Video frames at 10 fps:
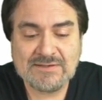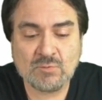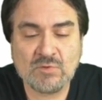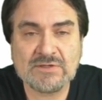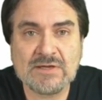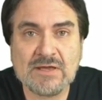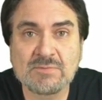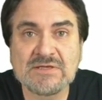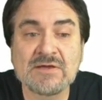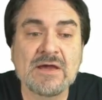you really got
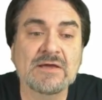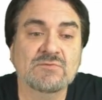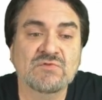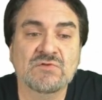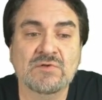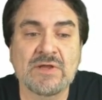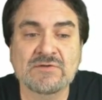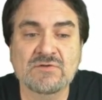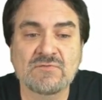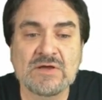to be kind of
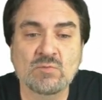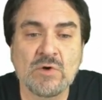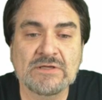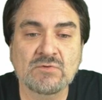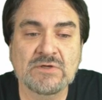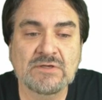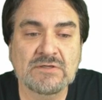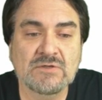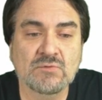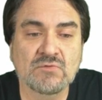selective on what you
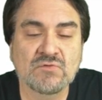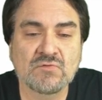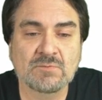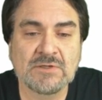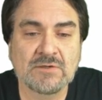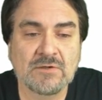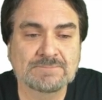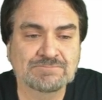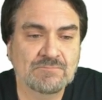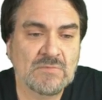can use from
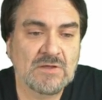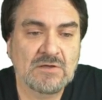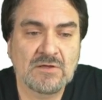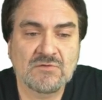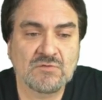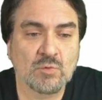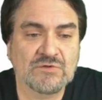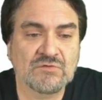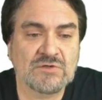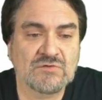here. So
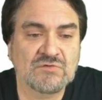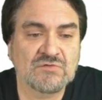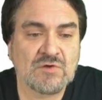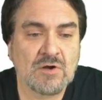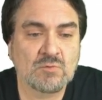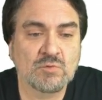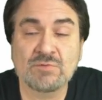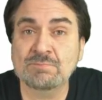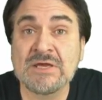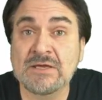we're just going to start
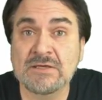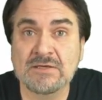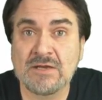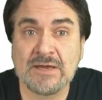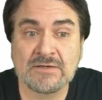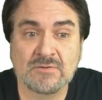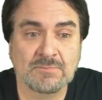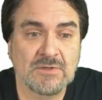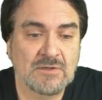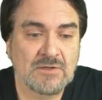with picking an
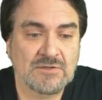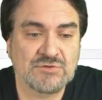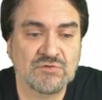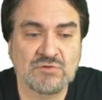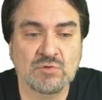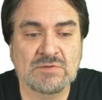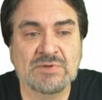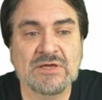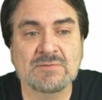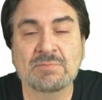item. Just you can
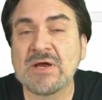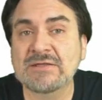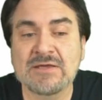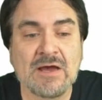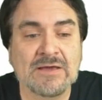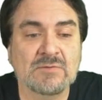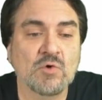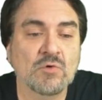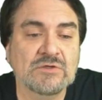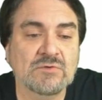pick it by the
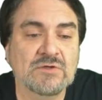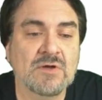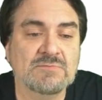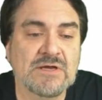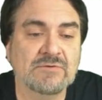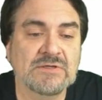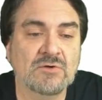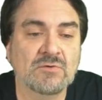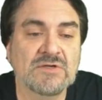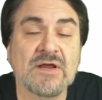item or you can come down
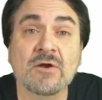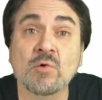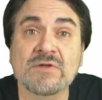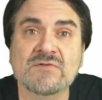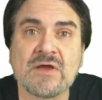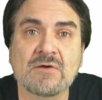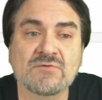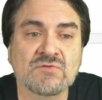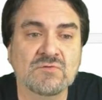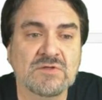here and narrow it
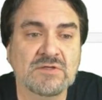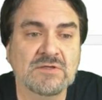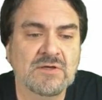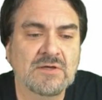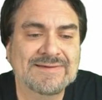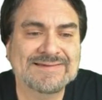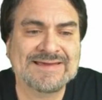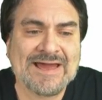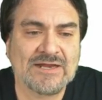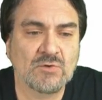down to the
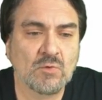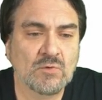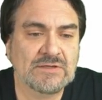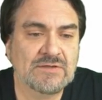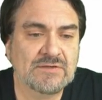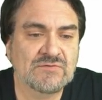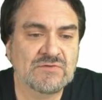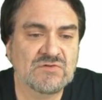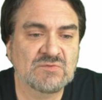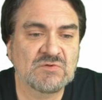category that
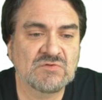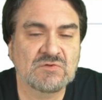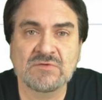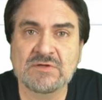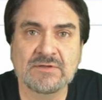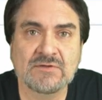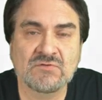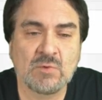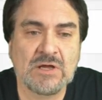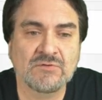it's in specifically
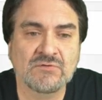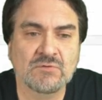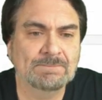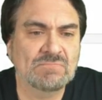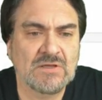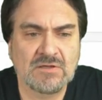as well too.